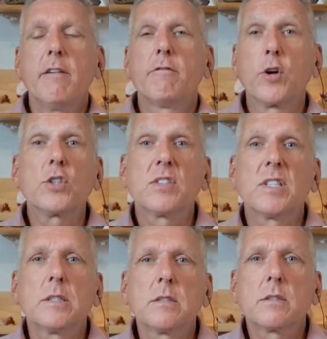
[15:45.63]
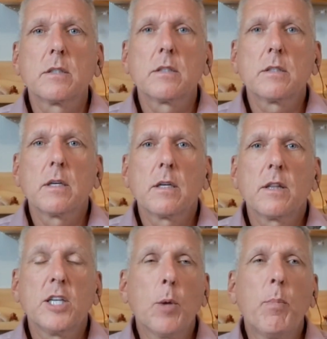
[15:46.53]
versus
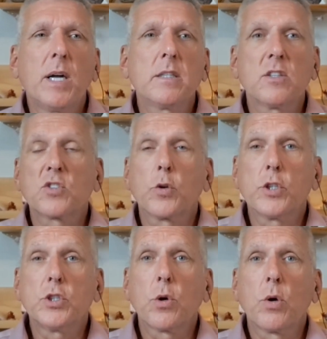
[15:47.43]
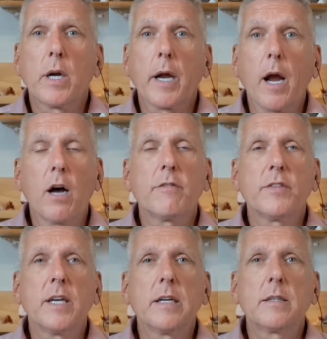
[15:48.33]
the abundance or the joy of
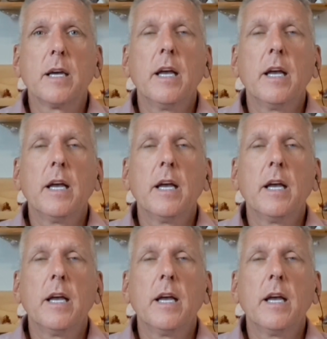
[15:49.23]
it,